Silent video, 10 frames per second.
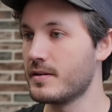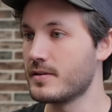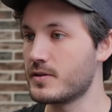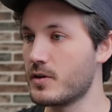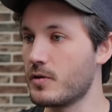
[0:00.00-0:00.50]

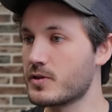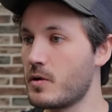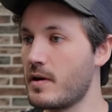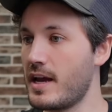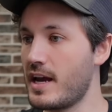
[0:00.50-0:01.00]
So let's
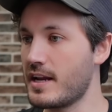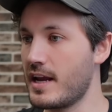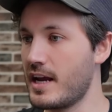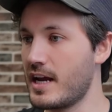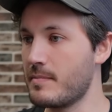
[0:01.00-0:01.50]
go ahead
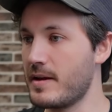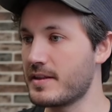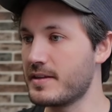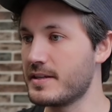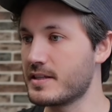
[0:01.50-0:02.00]
and
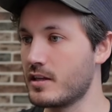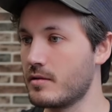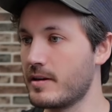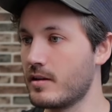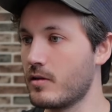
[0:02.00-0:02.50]
make these a
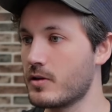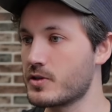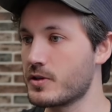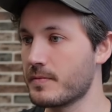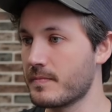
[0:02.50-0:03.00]
little bit
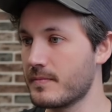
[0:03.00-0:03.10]
larger.